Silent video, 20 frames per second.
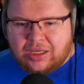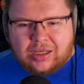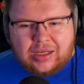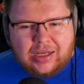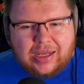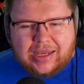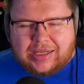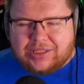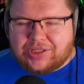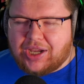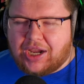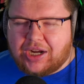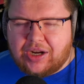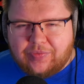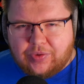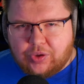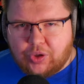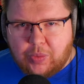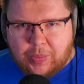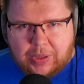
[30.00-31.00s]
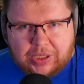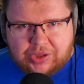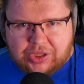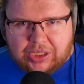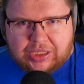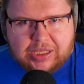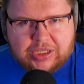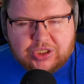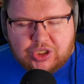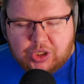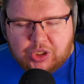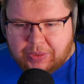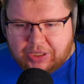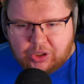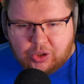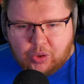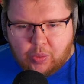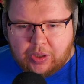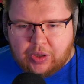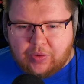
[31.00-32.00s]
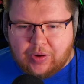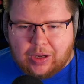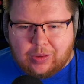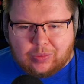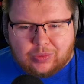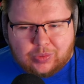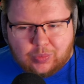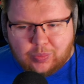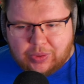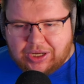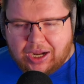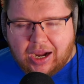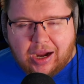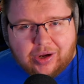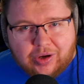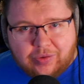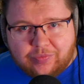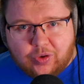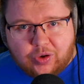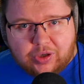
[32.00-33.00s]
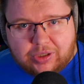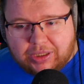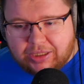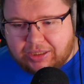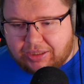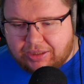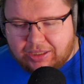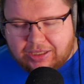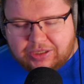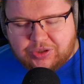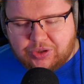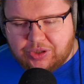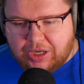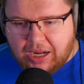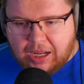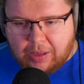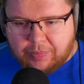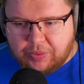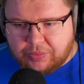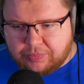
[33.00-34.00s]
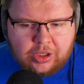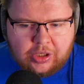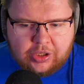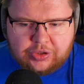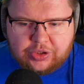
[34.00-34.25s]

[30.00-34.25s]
It's kind of going to be a thing that's going to be a going around. We can't avoid it. It's going to happen.